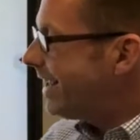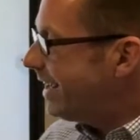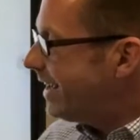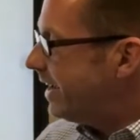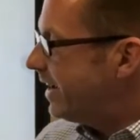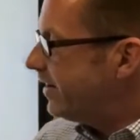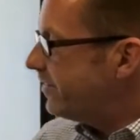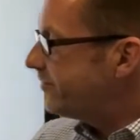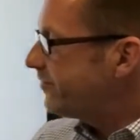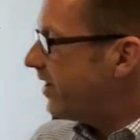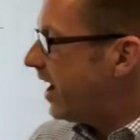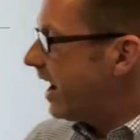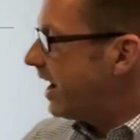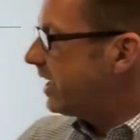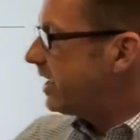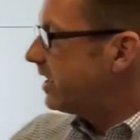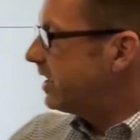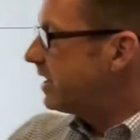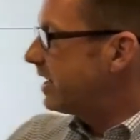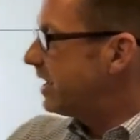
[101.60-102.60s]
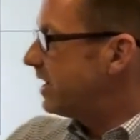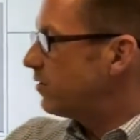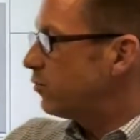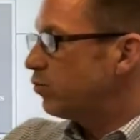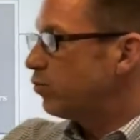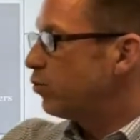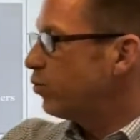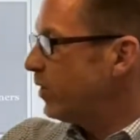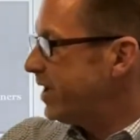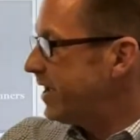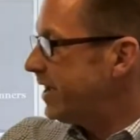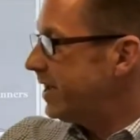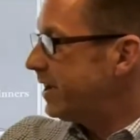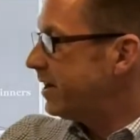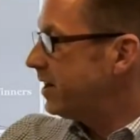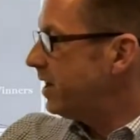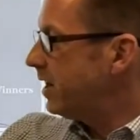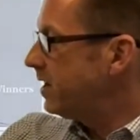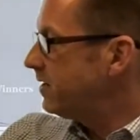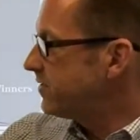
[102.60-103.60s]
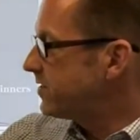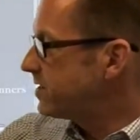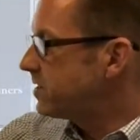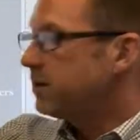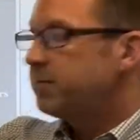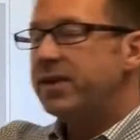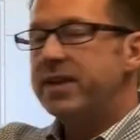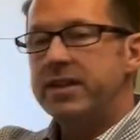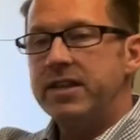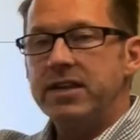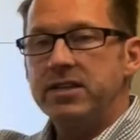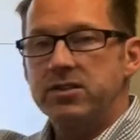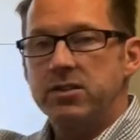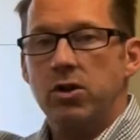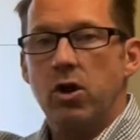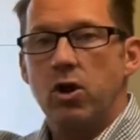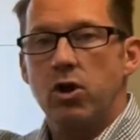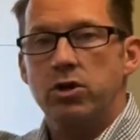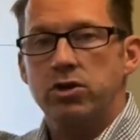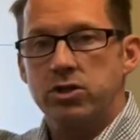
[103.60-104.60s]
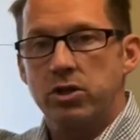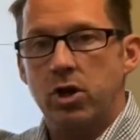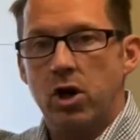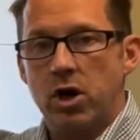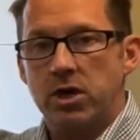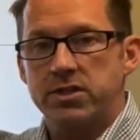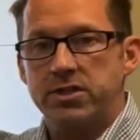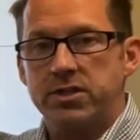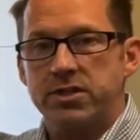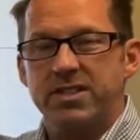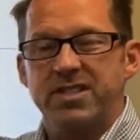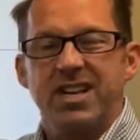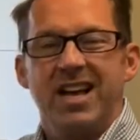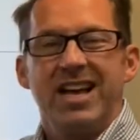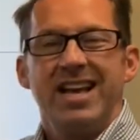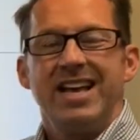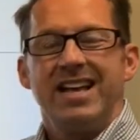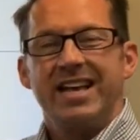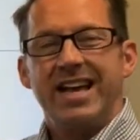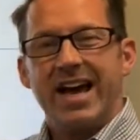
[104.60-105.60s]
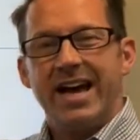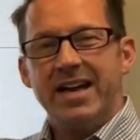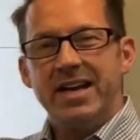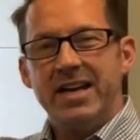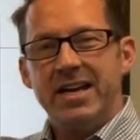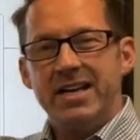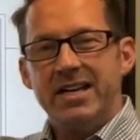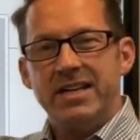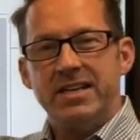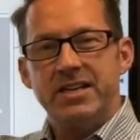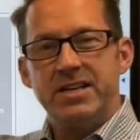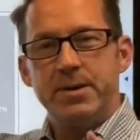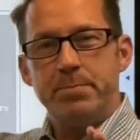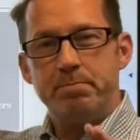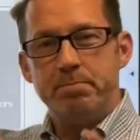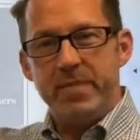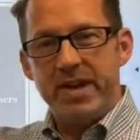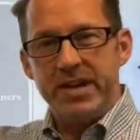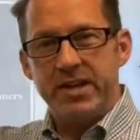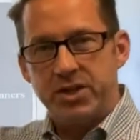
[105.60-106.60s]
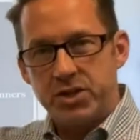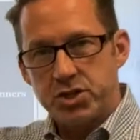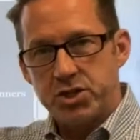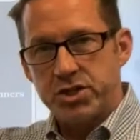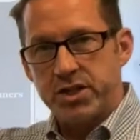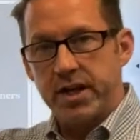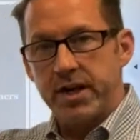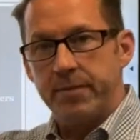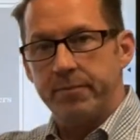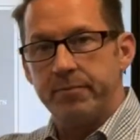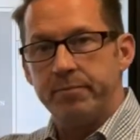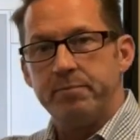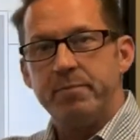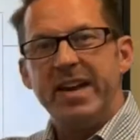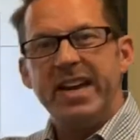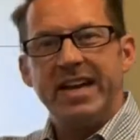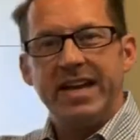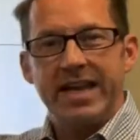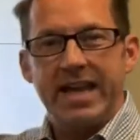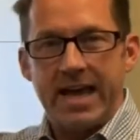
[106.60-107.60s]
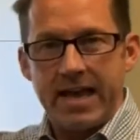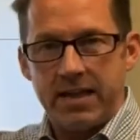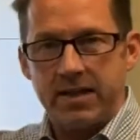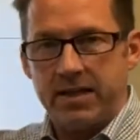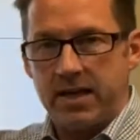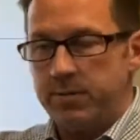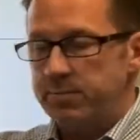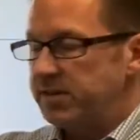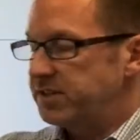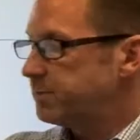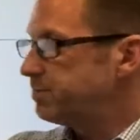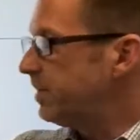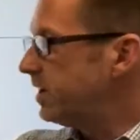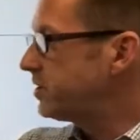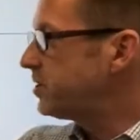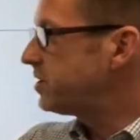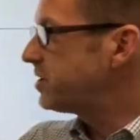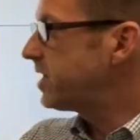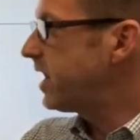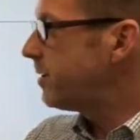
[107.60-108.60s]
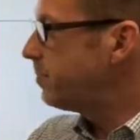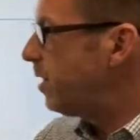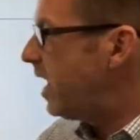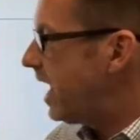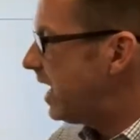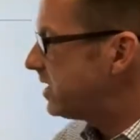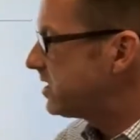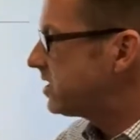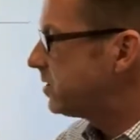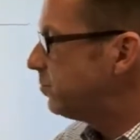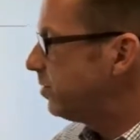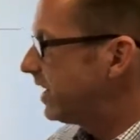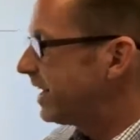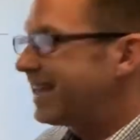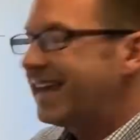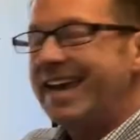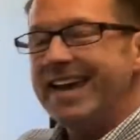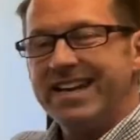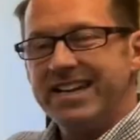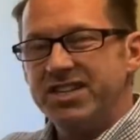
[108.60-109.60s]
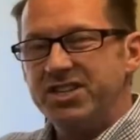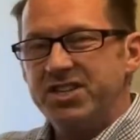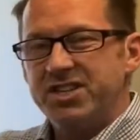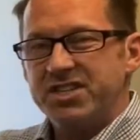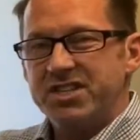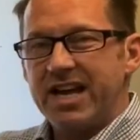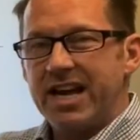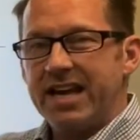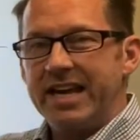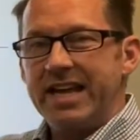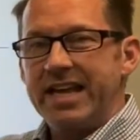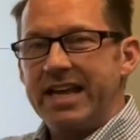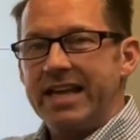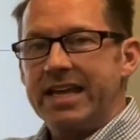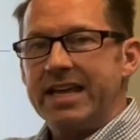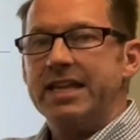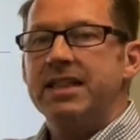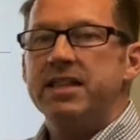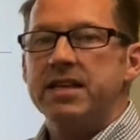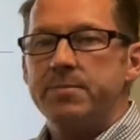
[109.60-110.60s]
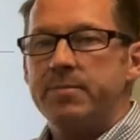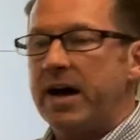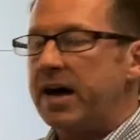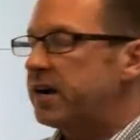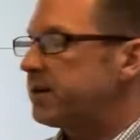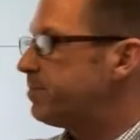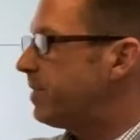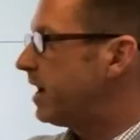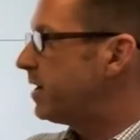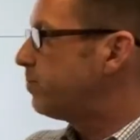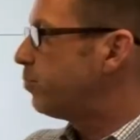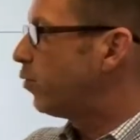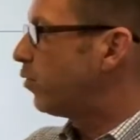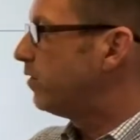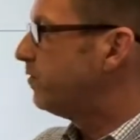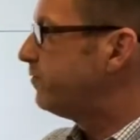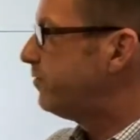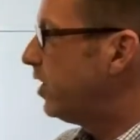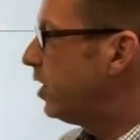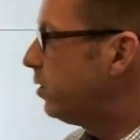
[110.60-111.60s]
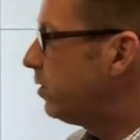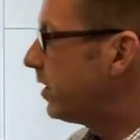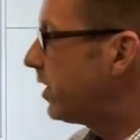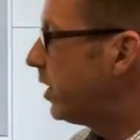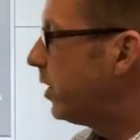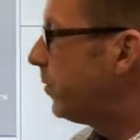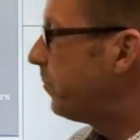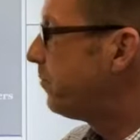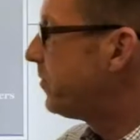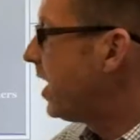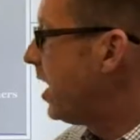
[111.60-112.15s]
if I could get rid of some of these large losses, kind of diminish them, mitigate them as much as I possibly can, and just kind of get them out of my portfolio?